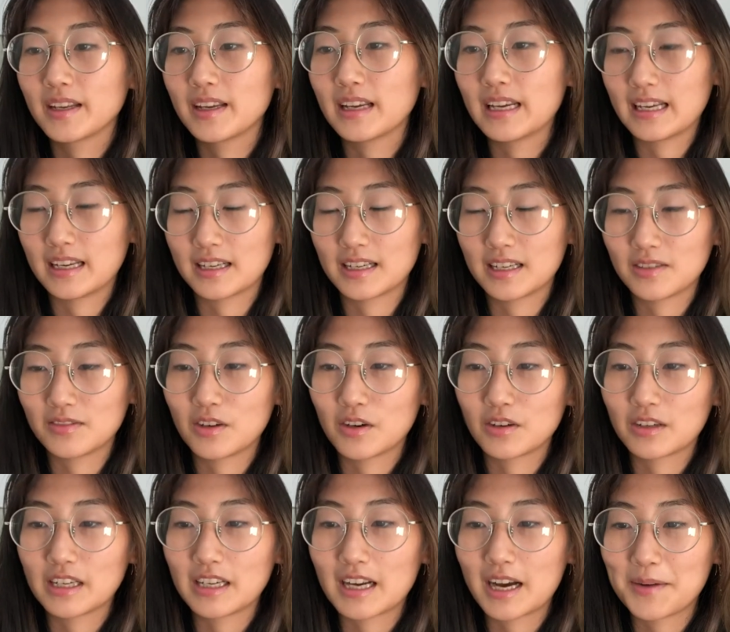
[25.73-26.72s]
and I've
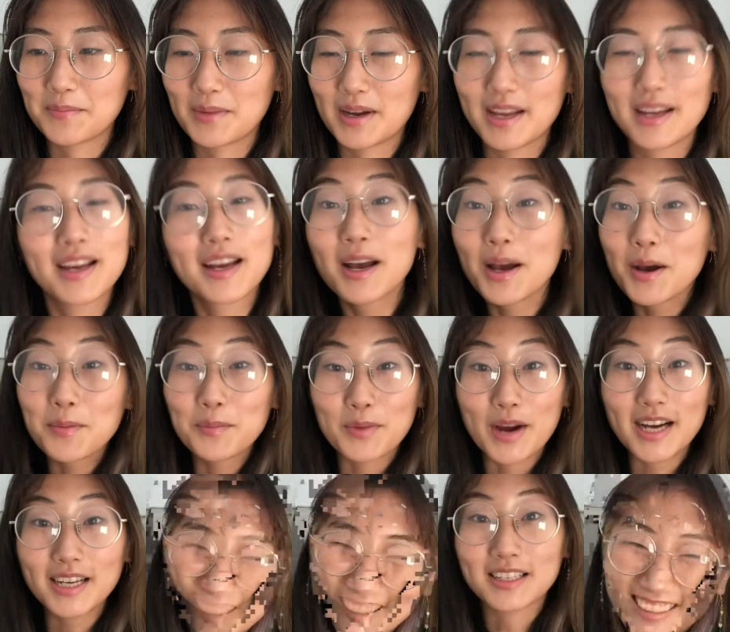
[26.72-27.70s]
already got my
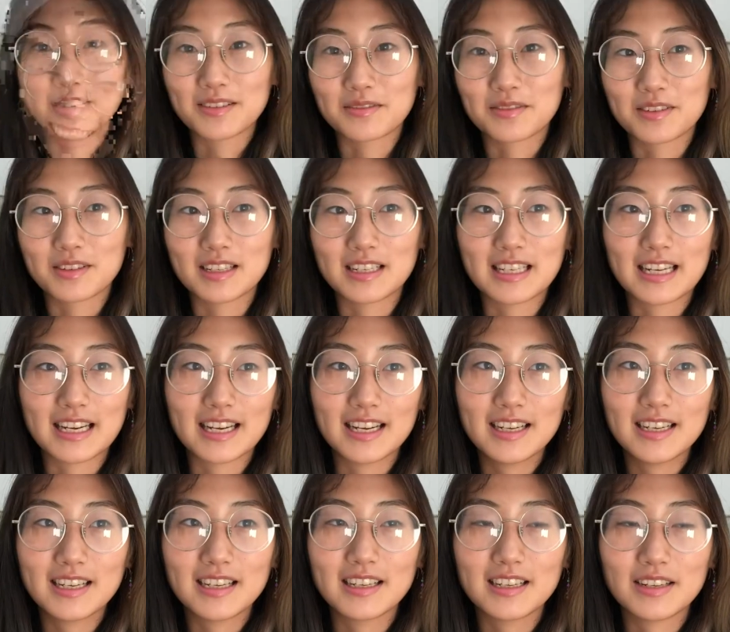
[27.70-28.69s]
practice in for the day,